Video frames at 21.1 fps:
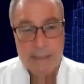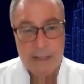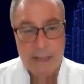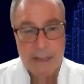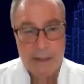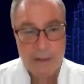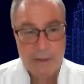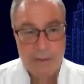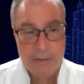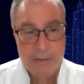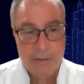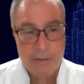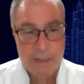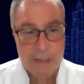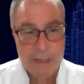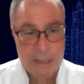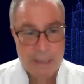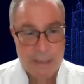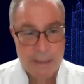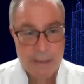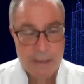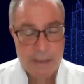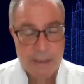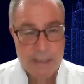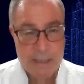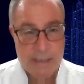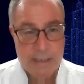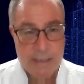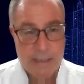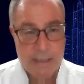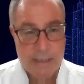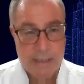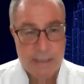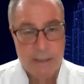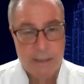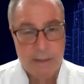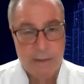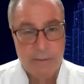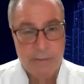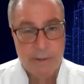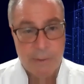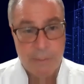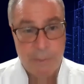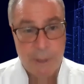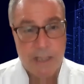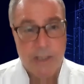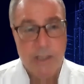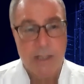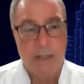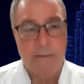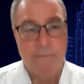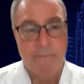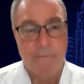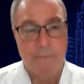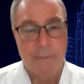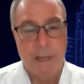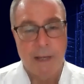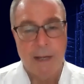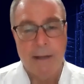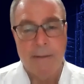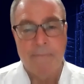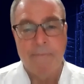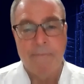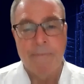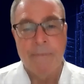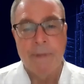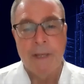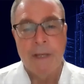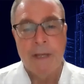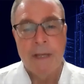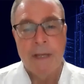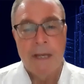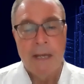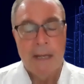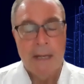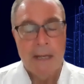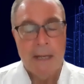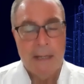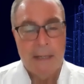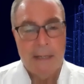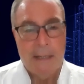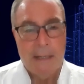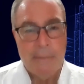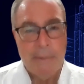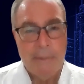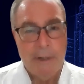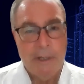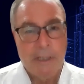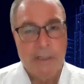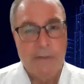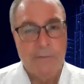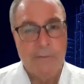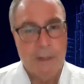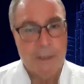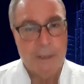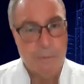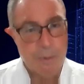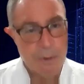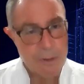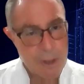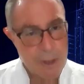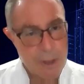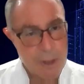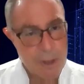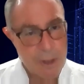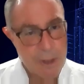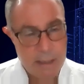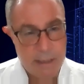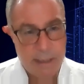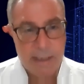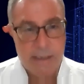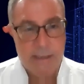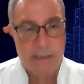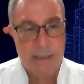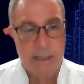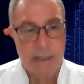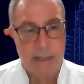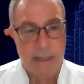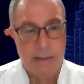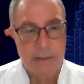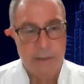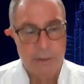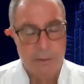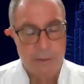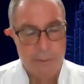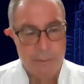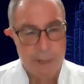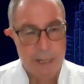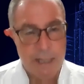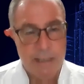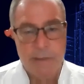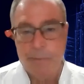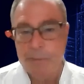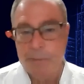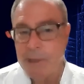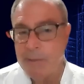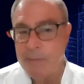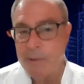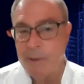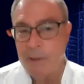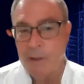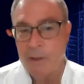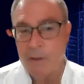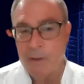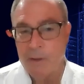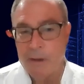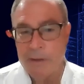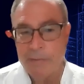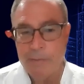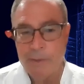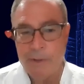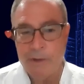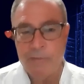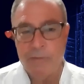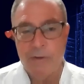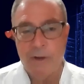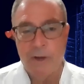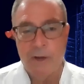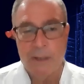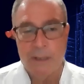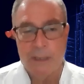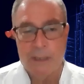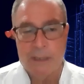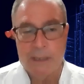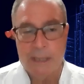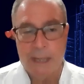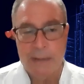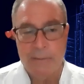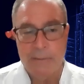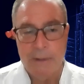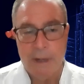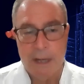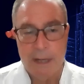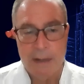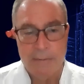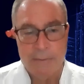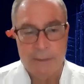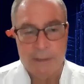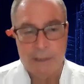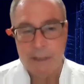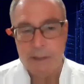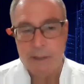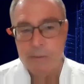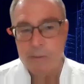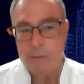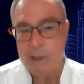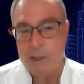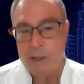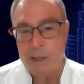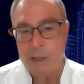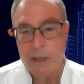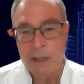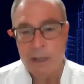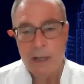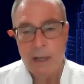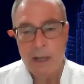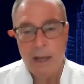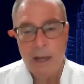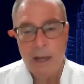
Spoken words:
Yes, thank you, Jess. It's a real pleasure. Let me just first put the context again to remind people who haven't been following the Save Lives work.